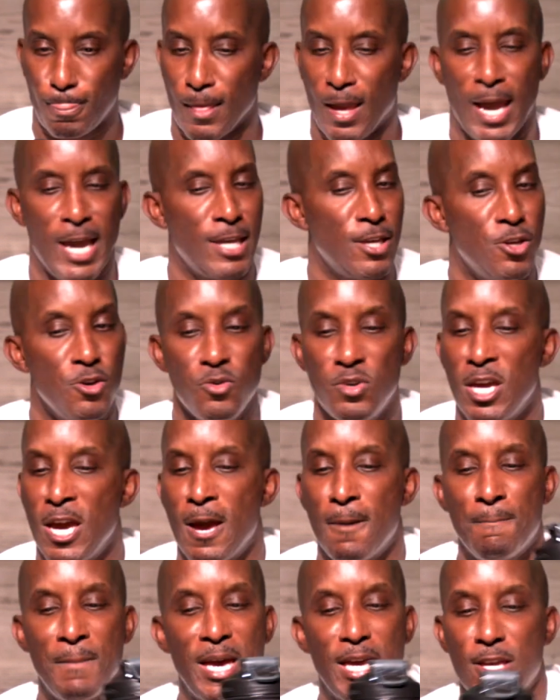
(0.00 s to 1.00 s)
And you
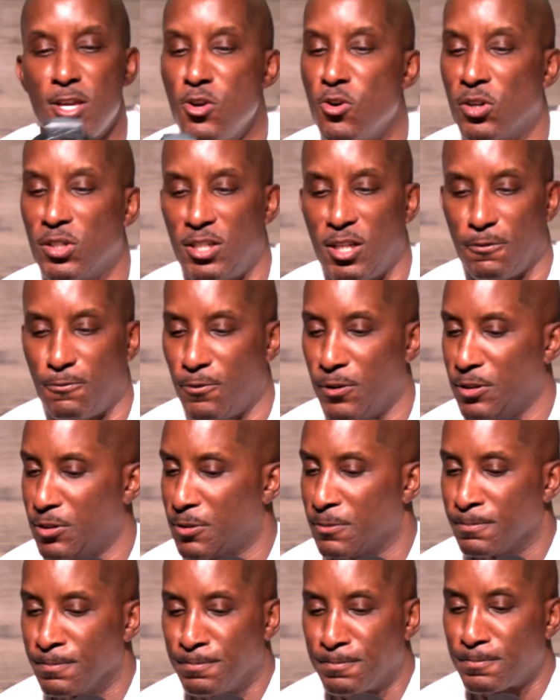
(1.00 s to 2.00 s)
can't make your difference.
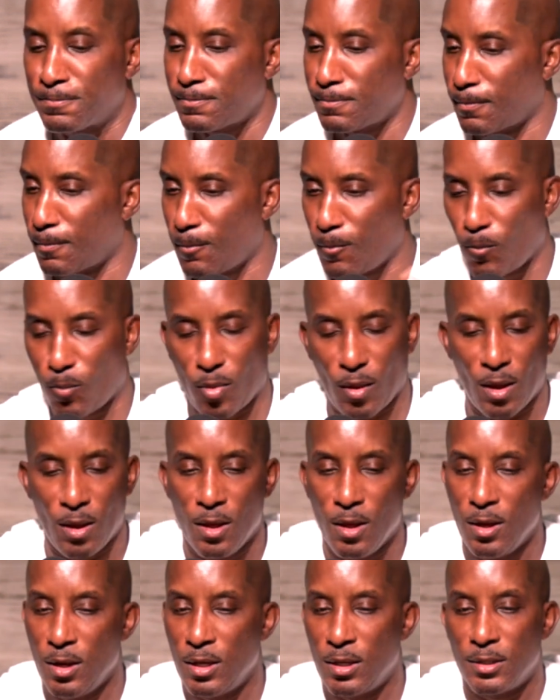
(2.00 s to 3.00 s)

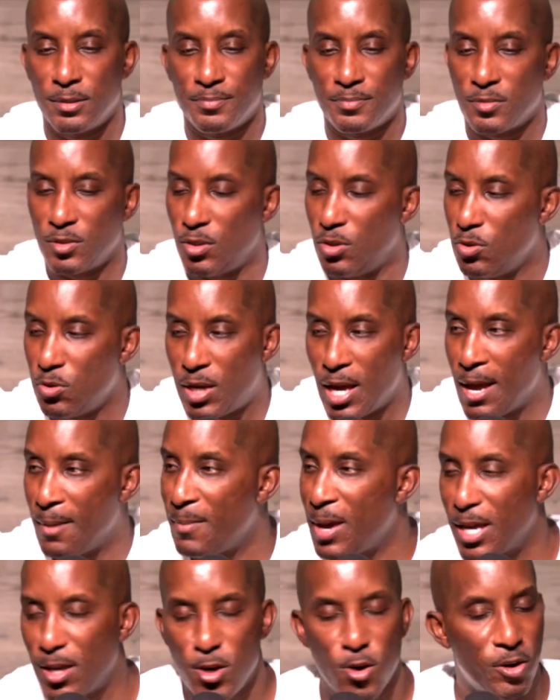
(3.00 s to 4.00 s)
You can't
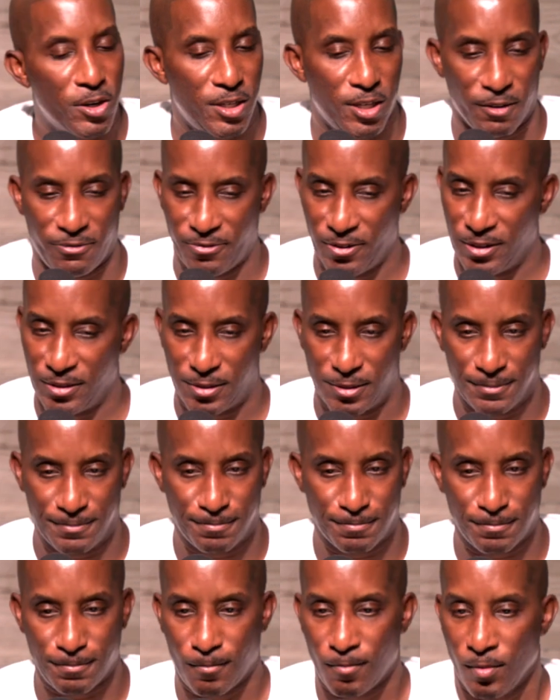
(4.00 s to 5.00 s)
make your difference.
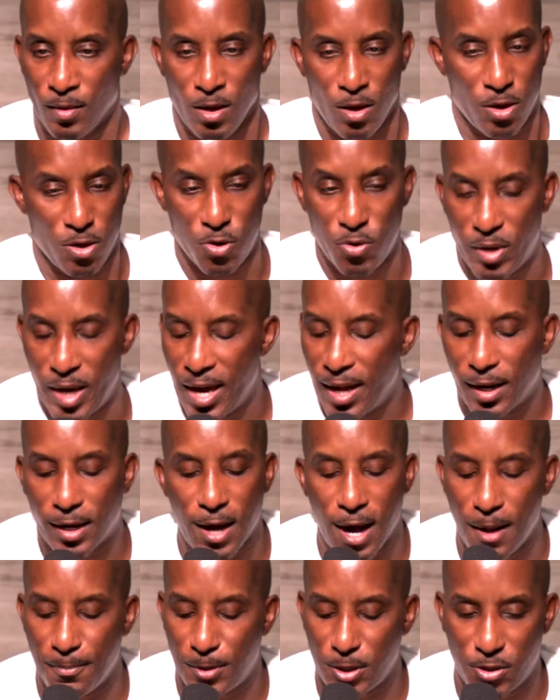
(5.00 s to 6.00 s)
You can't
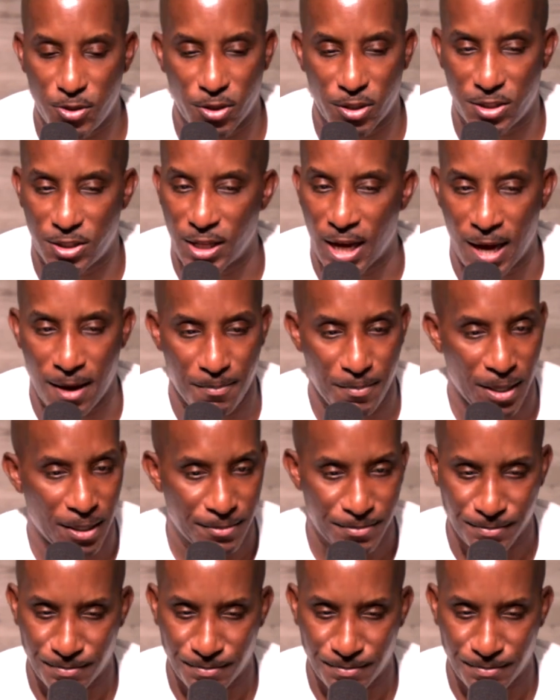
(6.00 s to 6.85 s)
accomplish your assignment